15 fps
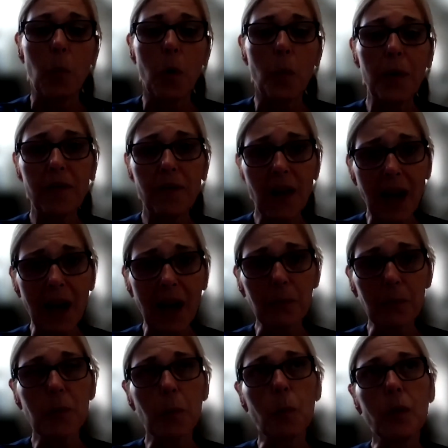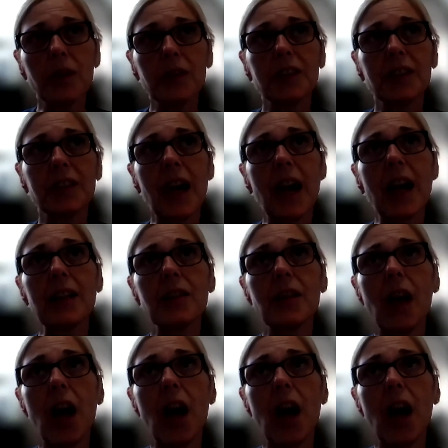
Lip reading: And what we found was that